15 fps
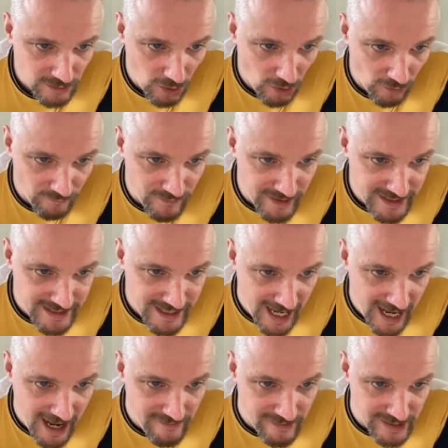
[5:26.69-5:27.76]
of this
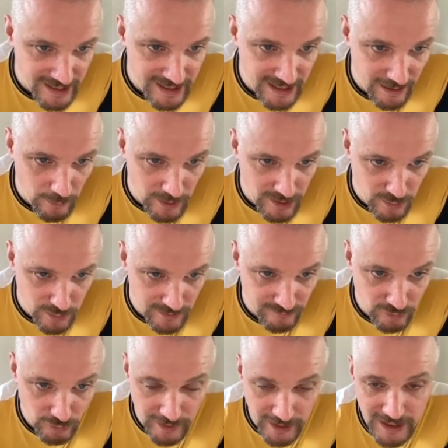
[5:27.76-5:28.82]
area here, which we've
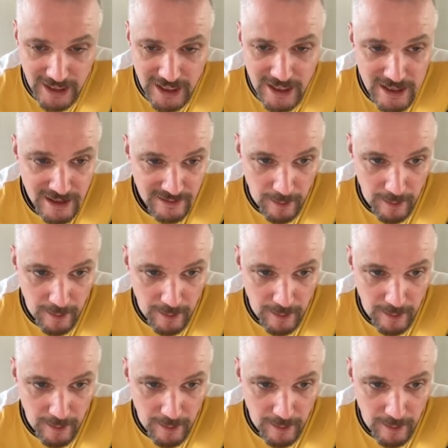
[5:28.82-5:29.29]
done here,